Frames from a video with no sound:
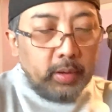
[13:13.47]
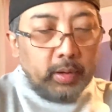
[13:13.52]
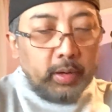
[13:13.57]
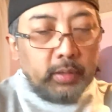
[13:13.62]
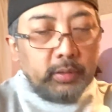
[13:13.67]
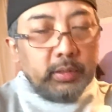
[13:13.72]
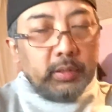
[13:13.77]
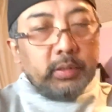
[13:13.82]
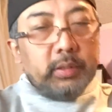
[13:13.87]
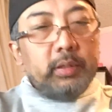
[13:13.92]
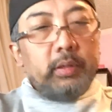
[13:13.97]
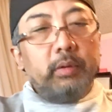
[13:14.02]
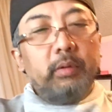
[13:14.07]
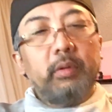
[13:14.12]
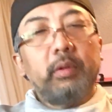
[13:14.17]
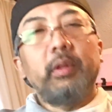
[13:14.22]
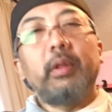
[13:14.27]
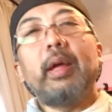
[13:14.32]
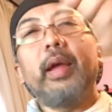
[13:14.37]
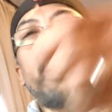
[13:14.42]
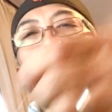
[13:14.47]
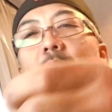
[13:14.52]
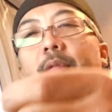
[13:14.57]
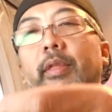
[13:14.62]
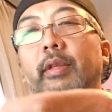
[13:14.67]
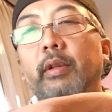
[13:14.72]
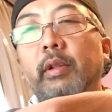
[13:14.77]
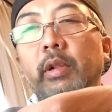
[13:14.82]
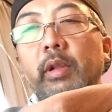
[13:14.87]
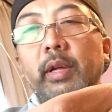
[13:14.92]
just like
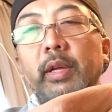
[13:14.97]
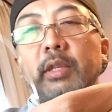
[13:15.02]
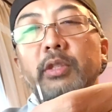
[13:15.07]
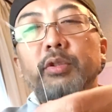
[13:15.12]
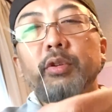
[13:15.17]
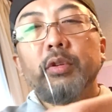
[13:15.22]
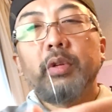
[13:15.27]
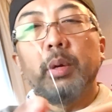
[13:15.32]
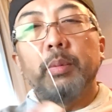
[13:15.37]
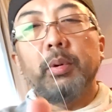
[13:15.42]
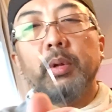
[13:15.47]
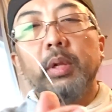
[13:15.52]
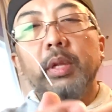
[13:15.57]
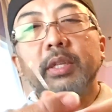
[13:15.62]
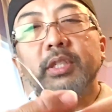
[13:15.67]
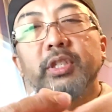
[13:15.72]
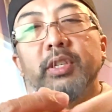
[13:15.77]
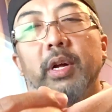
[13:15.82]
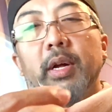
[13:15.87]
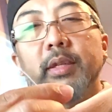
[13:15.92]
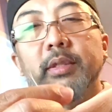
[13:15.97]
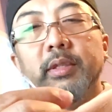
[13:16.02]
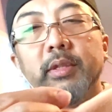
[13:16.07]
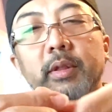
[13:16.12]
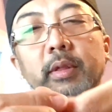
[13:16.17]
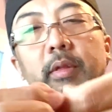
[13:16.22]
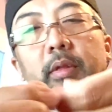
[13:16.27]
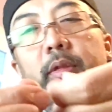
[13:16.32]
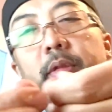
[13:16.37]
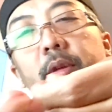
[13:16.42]
the clinch or double clinch knots
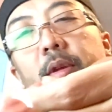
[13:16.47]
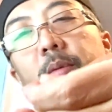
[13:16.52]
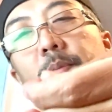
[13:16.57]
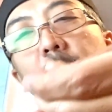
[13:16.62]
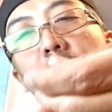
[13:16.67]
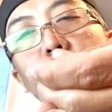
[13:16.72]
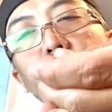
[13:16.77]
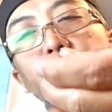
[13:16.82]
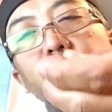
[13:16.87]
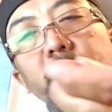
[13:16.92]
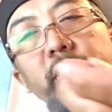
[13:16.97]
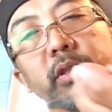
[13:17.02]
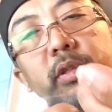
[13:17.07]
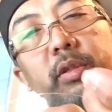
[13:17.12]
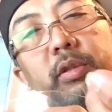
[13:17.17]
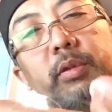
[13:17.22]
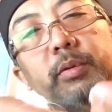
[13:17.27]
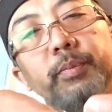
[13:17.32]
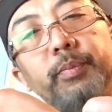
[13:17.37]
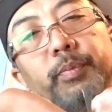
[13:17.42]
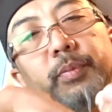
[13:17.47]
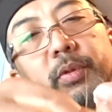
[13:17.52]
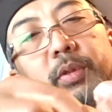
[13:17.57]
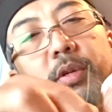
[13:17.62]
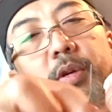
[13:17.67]
the most. So